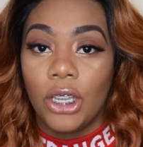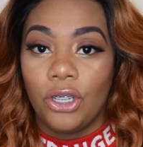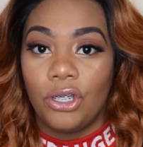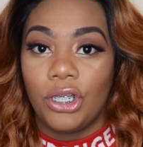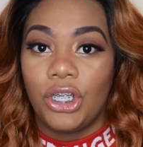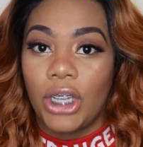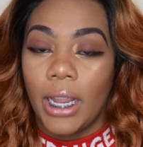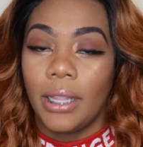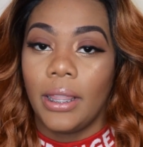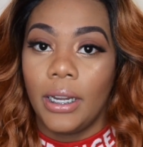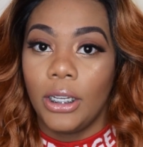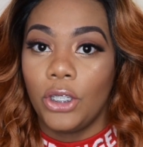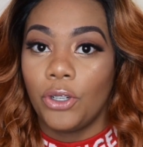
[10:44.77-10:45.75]
just check
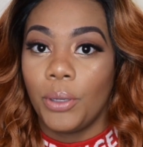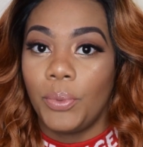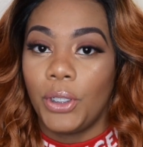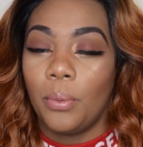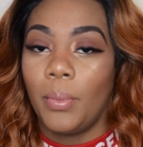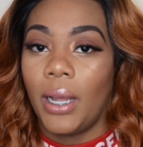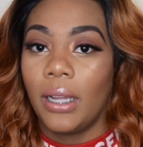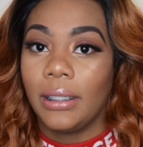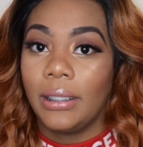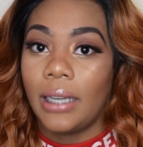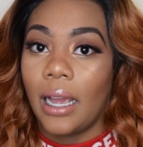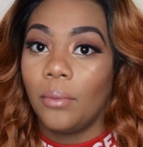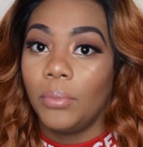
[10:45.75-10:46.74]
the description box
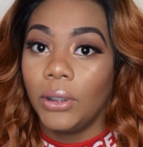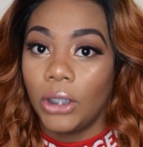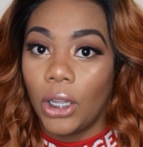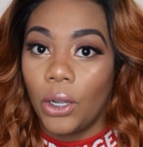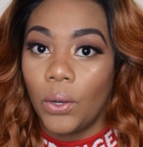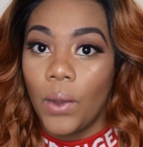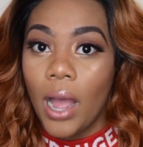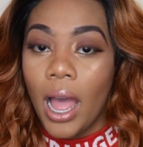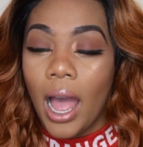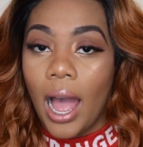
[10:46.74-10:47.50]
down below.